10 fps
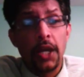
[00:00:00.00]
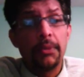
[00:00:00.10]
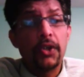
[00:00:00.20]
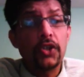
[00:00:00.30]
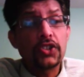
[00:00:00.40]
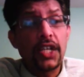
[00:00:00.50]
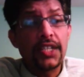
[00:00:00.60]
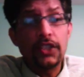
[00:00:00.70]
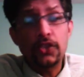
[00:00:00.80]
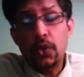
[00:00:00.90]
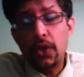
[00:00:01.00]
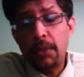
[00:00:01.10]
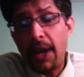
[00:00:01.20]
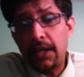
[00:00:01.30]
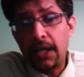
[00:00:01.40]
because Kagiso
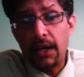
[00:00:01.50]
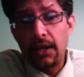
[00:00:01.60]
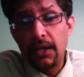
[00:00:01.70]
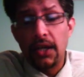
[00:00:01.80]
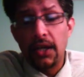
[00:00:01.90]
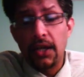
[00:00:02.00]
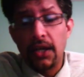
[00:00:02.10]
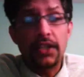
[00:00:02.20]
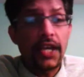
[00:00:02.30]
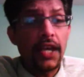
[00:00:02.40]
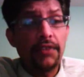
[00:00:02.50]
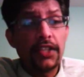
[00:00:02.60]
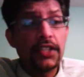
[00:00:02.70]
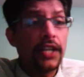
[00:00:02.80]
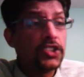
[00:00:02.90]
Rabada, on the day
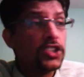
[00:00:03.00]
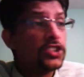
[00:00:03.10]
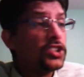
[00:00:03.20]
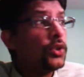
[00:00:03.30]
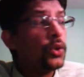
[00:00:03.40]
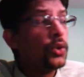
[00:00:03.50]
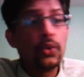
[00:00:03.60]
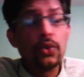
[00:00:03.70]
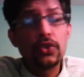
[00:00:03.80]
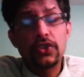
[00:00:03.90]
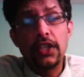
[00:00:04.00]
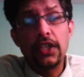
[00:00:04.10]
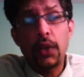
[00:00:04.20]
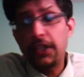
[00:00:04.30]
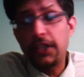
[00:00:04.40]
when the ICC new rules
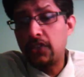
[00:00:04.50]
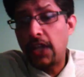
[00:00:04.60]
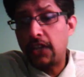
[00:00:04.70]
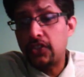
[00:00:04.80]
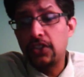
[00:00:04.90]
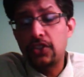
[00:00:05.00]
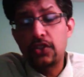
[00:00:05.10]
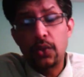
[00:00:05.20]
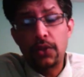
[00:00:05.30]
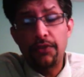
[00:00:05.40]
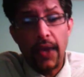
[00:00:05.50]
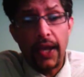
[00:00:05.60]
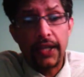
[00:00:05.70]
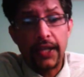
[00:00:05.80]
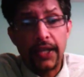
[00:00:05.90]
in one-day internationals took
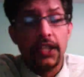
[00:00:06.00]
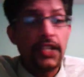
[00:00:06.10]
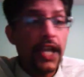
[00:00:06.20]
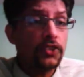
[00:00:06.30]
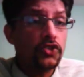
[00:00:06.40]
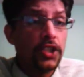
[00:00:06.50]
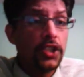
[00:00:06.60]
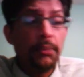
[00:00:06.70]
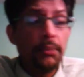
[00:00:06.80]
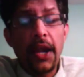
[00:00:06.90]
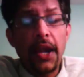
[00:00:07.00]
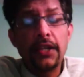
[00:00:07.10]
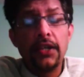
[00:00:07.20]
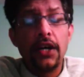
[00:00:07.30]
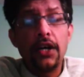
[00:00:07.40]
effect, he actually
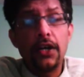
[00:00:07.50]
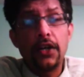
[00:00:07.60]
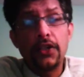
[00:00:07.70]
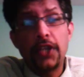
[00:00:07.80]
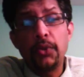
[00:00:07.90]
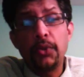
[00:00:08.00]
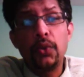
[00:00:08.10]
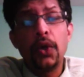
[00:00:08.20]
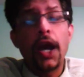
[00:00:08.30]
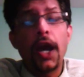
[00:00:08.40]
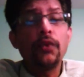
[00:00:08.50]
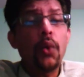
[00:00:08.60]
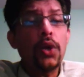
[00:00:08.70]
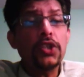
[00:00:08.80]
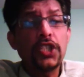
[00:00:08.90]
made a debut, and
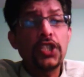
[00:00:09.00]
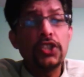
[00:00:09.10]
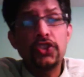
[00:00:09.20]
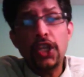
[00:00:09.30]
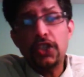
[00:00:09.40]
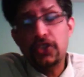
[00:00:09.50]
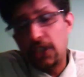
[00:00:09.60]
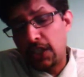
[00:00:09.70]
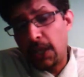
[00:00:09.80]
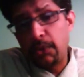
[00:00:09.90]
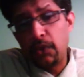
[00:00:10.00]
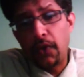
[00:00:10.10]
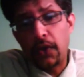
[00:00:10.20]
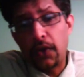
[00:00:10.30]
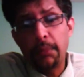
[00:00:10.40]
what a sensational
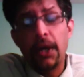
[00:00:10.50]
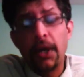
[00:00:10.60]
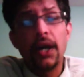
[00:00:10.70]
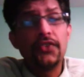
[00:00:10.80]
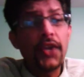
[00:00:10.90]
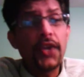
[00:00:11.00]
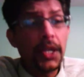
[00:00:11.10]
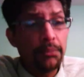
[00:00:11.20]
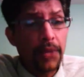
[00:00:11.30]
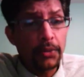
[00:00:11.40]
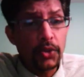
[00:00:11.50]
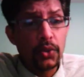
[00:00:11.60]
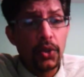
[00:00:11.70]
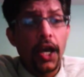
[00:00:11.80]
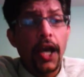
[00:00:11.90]
debut for him, a dream
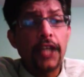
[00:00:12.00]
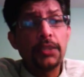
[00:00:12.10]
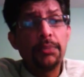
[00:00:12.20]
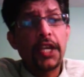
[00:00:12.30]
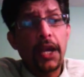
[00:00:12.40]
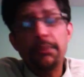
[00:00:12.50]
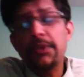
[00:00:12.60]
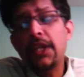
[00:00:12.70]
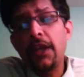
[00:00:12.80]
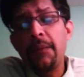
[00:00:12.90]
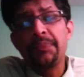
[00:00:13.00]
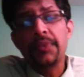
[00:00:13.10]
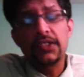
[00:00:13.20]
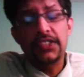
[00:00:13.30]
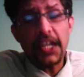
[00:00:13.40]
debut, as he became the
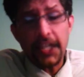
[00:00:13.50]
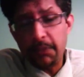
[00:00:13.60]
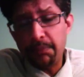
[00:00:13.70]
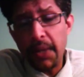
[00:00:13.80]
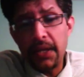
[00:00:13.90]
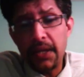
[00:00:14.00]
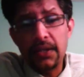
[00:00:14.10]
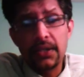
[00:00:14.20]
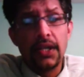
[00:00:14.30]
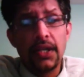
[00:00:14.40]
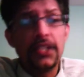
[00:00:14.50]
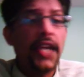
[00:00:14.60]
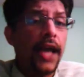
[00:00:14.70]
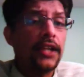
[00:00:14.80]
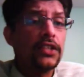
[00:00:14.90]
second player in
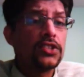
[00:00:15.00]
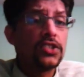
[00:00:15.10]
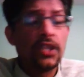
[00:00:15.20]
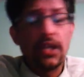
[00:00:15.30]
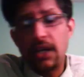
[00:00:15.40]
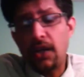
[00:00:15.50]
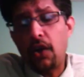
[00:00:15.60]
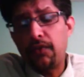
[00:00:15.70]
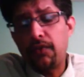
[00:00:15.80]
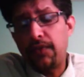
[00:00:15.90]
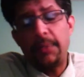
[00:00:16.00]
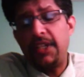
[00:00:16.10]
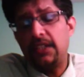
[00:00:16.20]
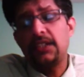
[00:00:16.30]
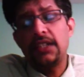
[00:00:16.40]
the annals
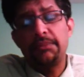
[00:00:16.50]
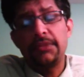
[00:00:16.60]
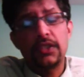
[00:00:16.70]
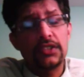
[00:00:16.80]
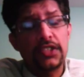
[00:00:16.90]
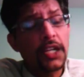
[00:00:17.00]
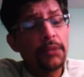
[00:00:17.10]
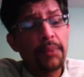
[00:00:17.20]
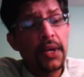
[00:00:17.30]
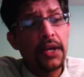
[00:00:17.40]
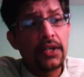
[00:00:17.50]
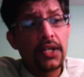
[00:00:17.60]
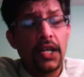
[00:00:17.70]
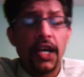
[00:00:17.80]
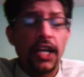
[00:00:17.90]
the second
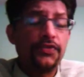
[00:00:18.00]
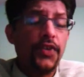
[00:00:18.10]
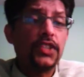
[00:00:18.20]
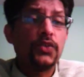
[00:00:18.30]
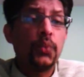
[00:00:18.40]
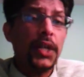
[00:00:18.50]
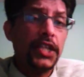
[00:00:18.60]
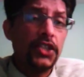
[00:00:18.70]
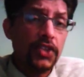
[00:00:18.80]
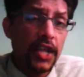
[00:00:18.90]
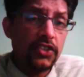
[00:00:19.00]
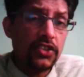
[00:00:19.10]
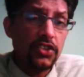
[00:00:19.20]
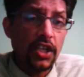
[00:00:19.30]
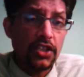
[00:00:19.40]
player as far as one-day
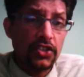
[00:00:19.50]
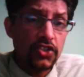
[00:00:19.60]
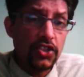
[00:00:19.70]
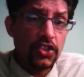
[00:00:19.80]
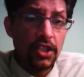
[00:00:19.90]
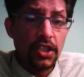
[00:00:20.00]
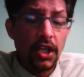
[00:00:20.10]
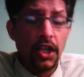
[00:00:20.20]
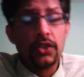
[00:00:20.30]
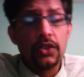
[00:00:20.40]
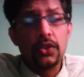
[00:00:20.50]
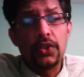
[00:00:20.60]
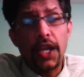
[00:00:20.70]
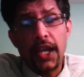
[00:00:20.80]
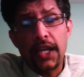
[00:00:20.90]
internationals are concerned to
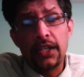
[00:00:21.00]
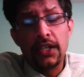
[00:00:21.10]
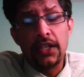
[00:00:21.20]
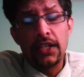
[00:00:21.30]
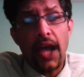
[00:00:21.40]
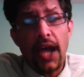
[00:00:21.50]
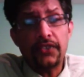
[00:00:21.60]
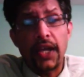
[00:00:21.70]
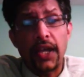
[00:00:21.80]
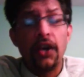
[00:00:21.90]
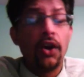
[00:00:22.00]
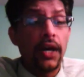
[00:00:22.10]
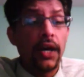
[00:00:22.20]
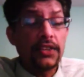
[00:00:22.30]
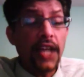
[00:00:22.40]
take a hat-trick,
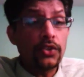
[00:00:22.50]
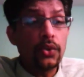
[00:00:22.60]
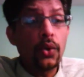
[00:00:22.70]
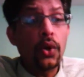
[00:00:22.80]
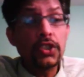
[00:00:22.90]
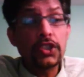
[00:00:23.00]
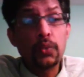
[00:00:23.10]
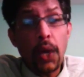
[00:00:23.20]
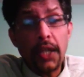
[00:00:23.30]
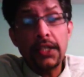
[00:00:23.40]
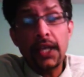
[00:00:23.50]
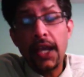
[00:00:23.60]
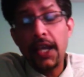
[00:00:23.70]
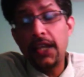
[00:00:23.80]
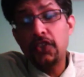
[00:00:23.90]
and that too on his
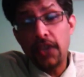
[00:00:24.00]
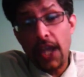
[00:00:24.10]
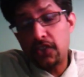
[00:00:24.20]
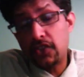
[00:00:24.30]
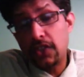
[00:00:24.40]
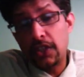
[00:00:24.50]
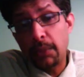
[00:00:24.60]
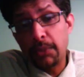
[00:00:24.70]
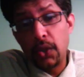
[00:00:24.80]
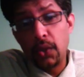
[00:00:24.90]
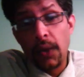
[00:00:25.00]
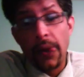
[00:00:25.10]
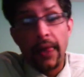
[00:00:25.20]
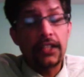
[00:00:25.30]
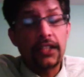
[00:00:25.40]
one-day international debut.
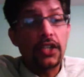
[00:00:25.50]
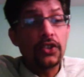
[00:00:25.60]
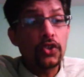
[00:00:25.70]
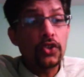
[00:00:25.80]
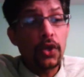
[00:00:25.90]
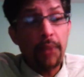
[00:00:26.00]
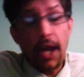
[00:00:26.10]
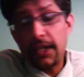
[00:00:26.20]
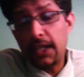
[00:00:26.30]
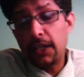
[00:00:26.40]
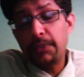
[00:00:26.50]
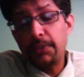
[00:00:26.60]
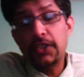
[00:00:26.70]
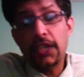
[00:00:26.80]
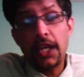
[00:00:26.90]
And Kagiso Rabada, let
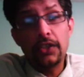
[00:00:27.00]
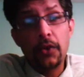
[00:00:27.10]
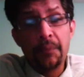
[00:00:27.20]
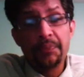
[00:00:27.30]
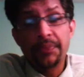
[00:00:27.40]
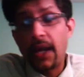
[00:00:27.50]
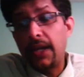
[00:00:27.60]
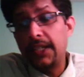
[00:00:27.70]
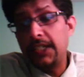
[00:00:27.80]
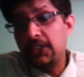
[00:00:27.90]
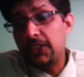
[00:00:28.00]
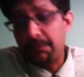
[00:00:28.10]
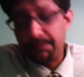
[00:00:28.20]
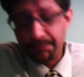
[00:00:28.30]
me tell you, he's a